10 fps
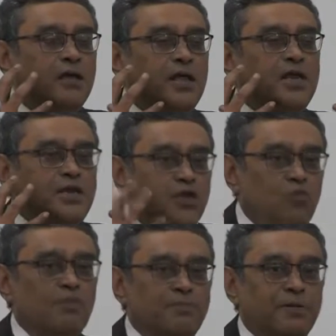
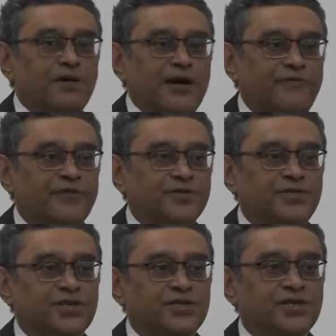innumerable
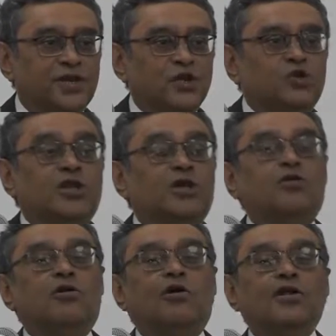references to the
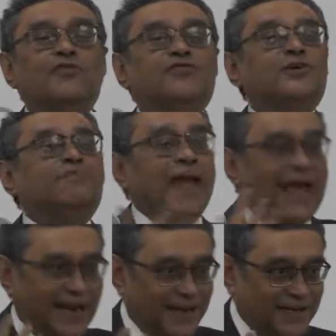glory of
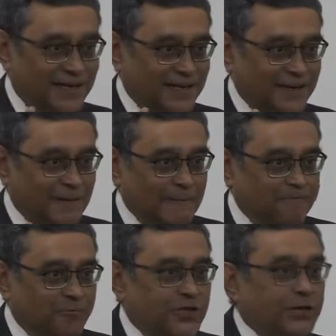Japan.
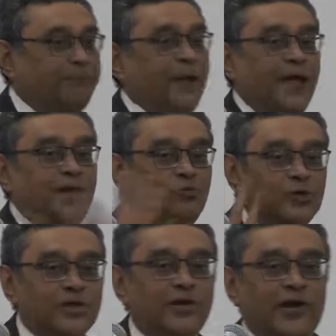Japan
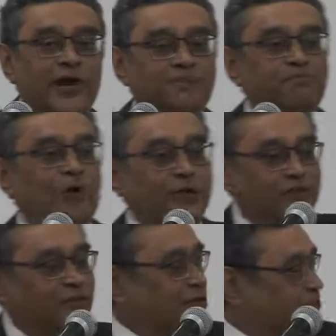was a great point
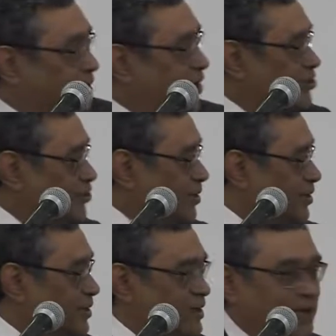of inspiration,
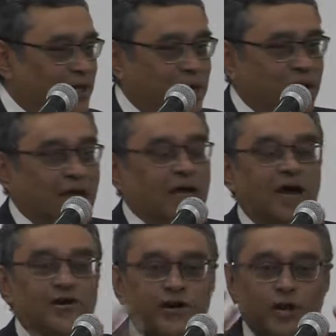a
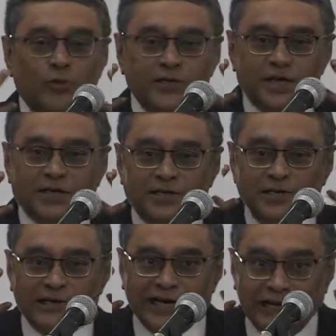country which had
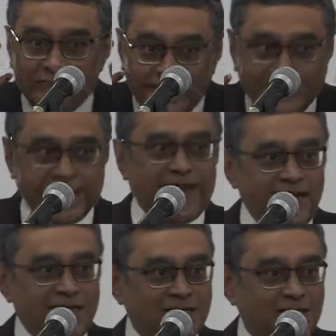re
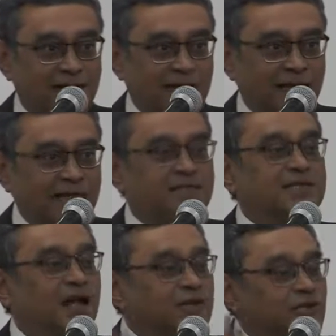retained its
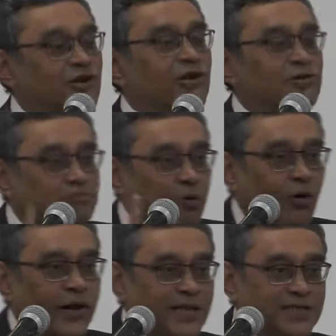cultural
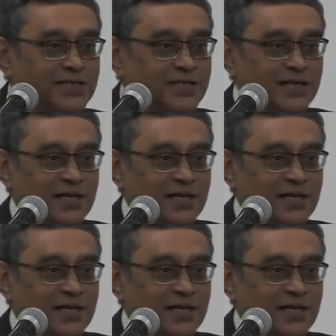moorings